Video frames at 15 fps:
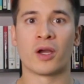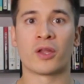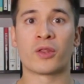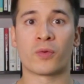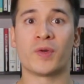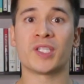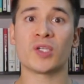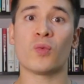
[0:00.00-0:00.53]

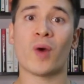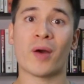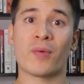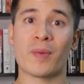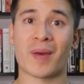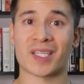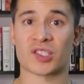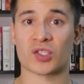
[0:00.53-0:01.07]
The reason why
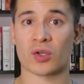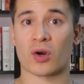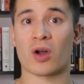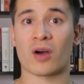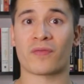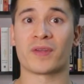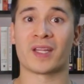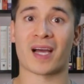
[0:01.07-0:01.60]
we might start
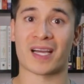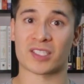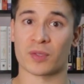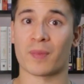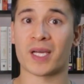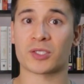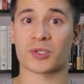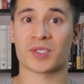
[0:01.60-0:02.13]
off in the
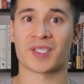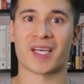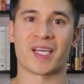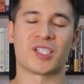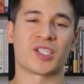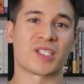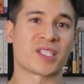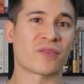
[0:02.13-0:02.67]
isometric
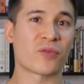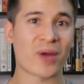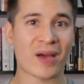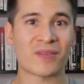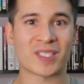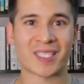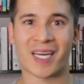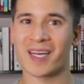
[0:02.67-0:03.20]
stage is if we
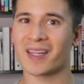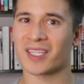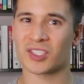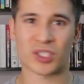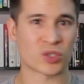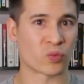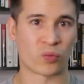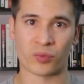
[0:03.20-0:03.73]
have a tendon that's
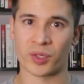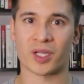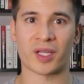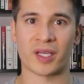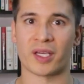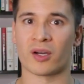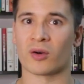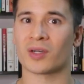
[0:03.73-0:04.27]
just
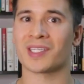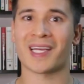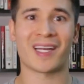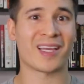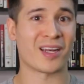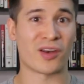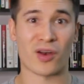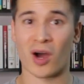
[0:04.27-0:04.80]
really
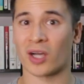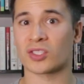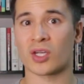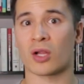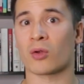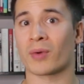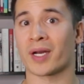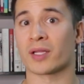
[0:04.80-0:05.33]
irritated and not
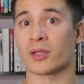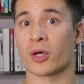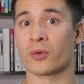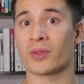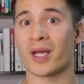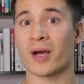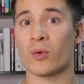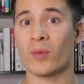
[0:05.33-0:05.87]
tolerating
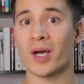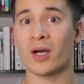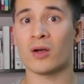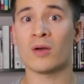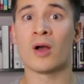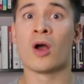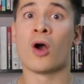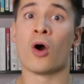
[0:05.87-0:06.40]
load that
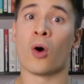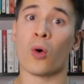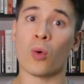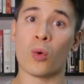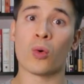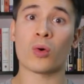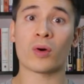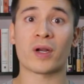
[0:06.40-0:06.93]
well,
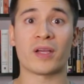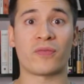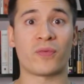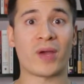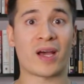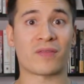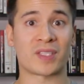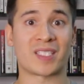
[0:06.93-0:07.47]
or if
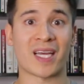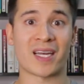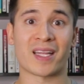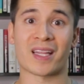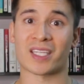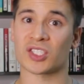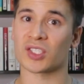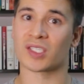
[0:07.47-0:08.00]
we have a
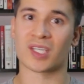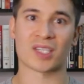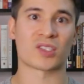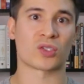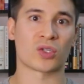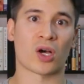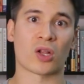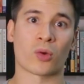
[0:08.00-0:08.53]
tendon that just
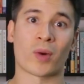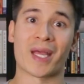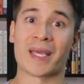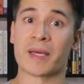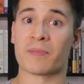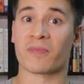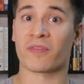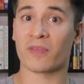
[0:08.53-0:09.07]
doesn't tolerate
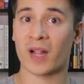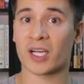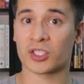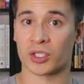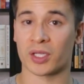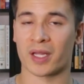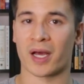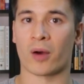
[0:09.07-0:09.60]
hip
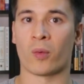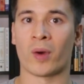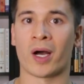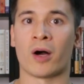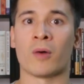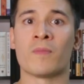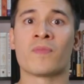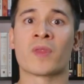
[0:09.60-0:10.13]
flexion that
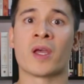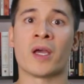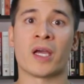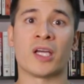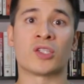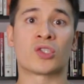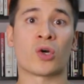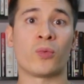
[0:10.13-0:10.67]
well.
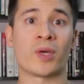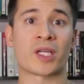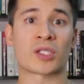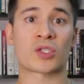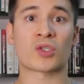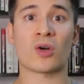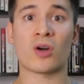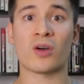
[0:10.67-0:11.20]
And so we could
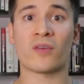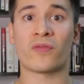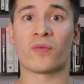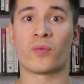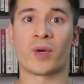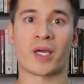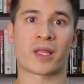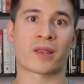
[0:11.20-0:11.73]
start off
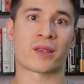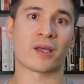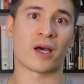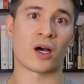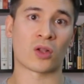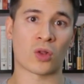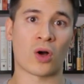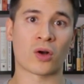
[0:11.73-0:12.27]
with
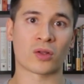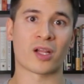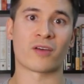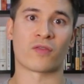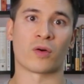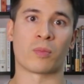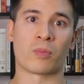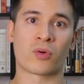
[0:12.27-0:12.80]
a long
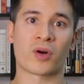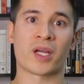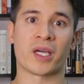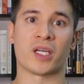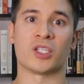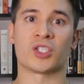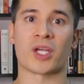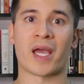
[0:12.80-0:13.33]
lever
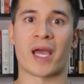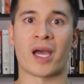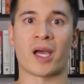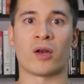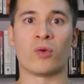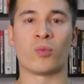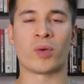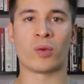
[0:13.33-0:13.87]
bridge,
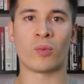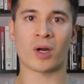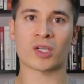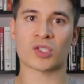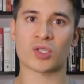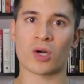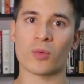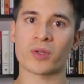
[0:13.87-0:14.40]
and we want
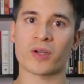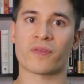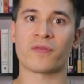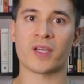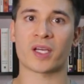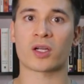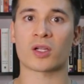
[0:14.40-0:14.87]
to start with our feet